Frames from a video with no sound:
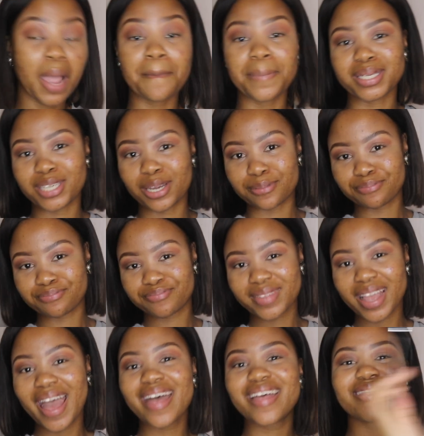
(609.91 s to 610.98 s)
So yeah,
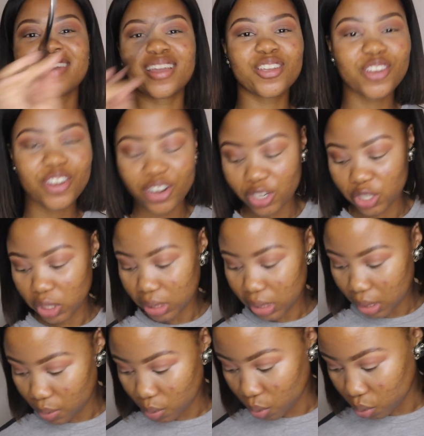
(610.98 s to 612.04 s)
thank you girl. You
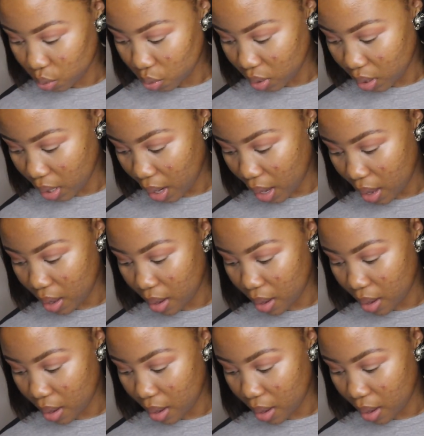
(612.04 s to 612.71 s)
said also that I